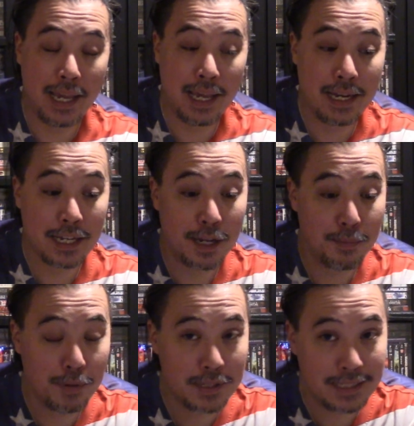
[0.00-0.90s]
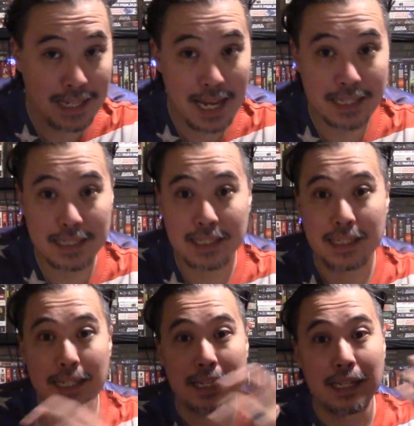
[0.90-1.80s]
And it can present
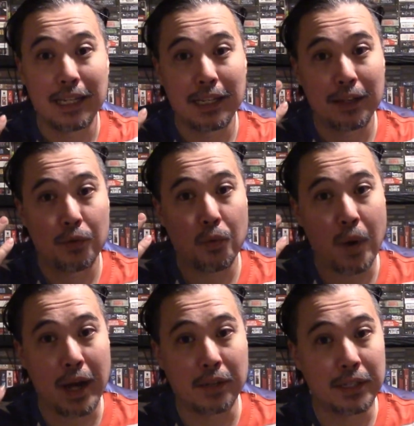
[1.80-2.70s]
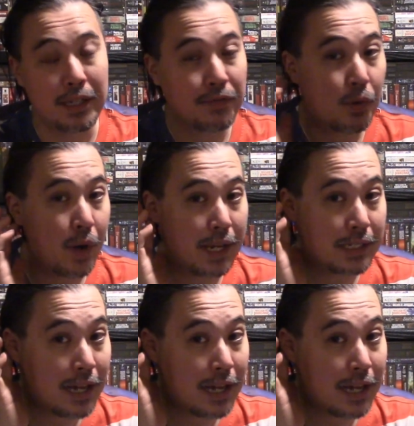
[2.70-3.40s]
wildly different ways.